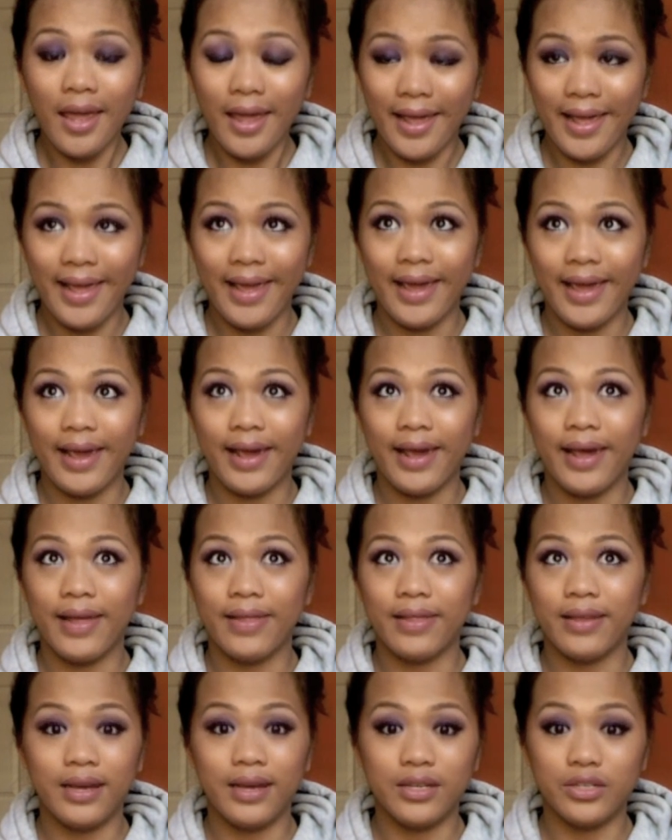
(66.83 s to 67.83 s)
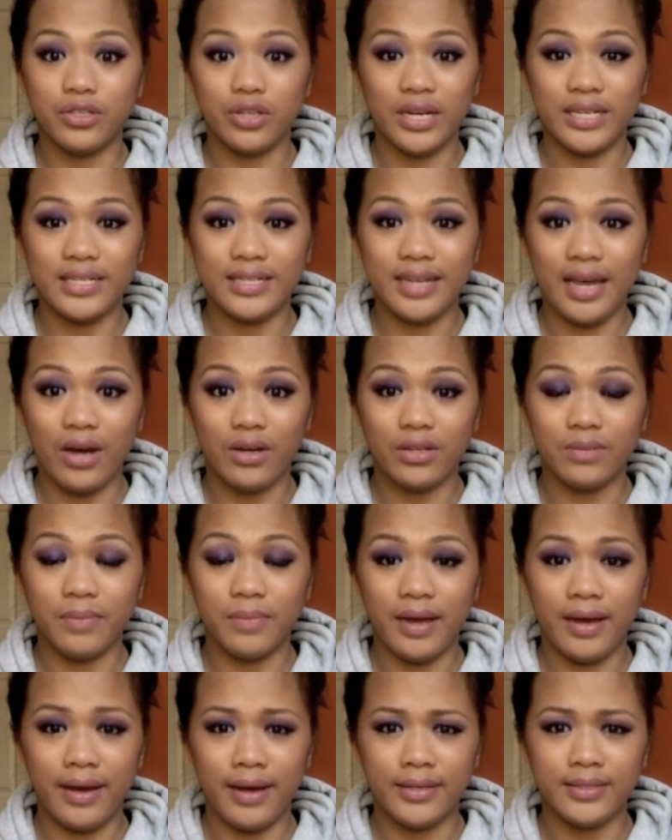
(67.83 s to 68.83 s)
and it dries out in
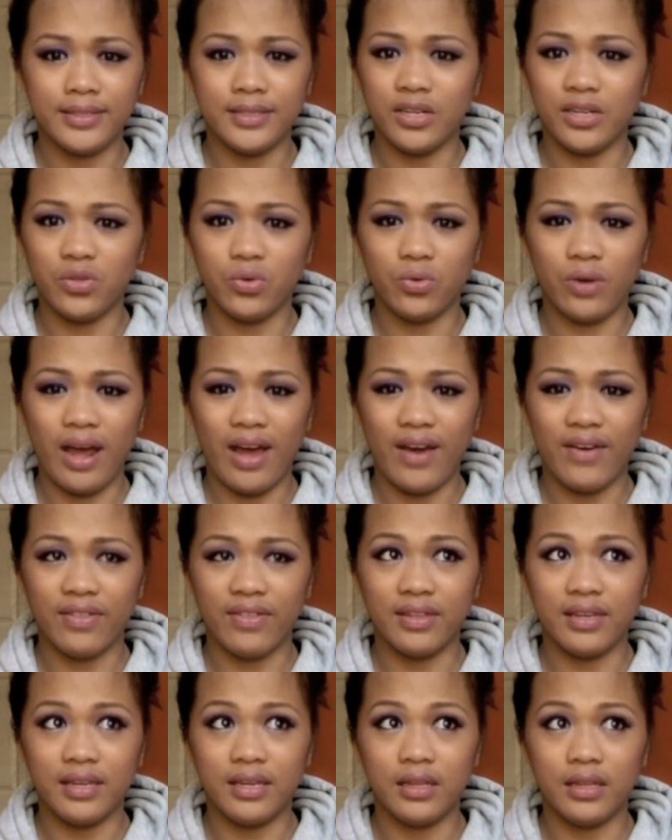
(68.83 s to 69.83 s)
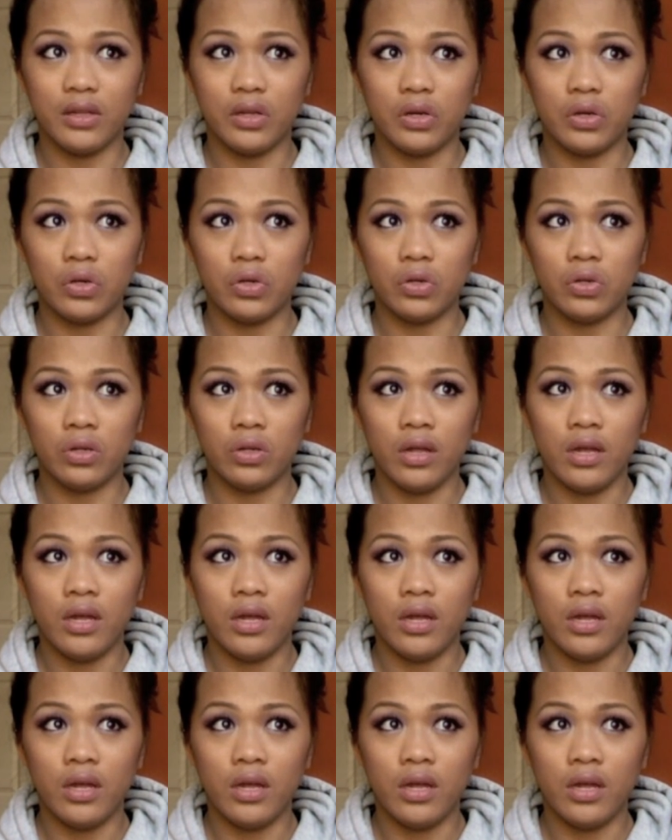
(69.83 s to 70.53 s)
my eyes and I don't have the little